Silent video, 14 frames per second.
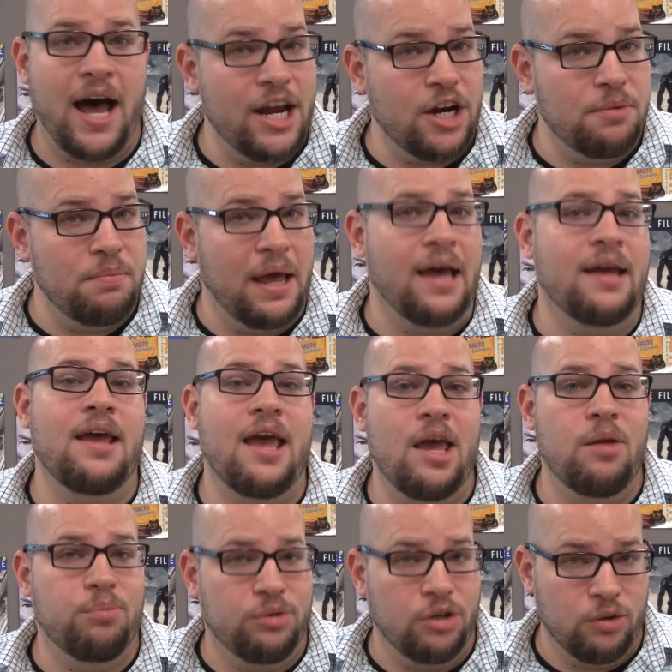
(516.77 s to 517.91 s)
Iron Man
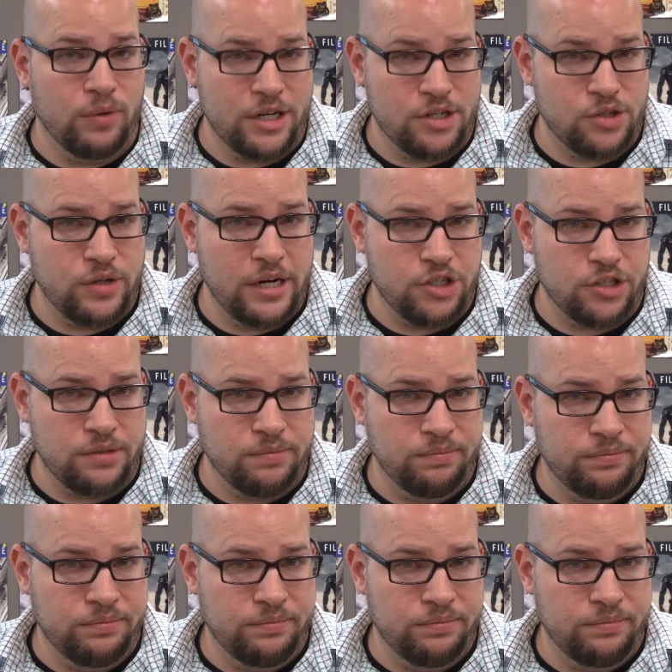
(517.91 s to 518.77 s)
and pro registration.